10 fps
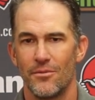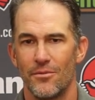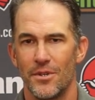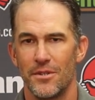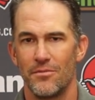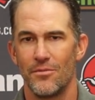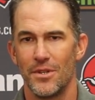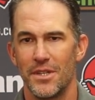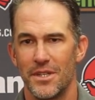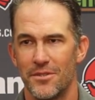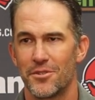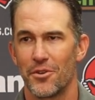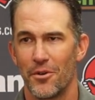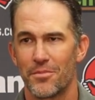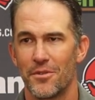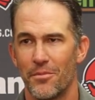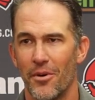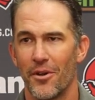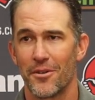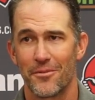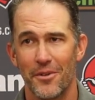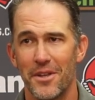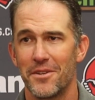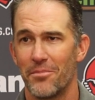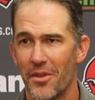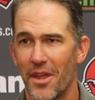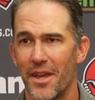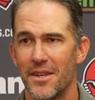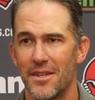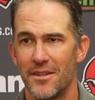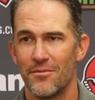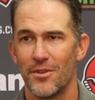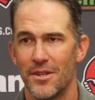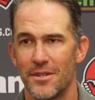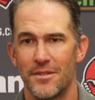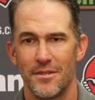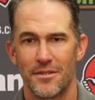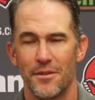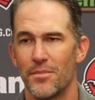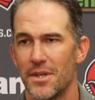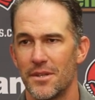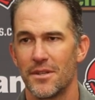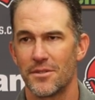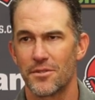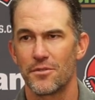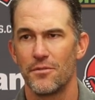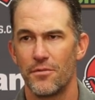we need to show up to the park ready to play and ready to compete against a good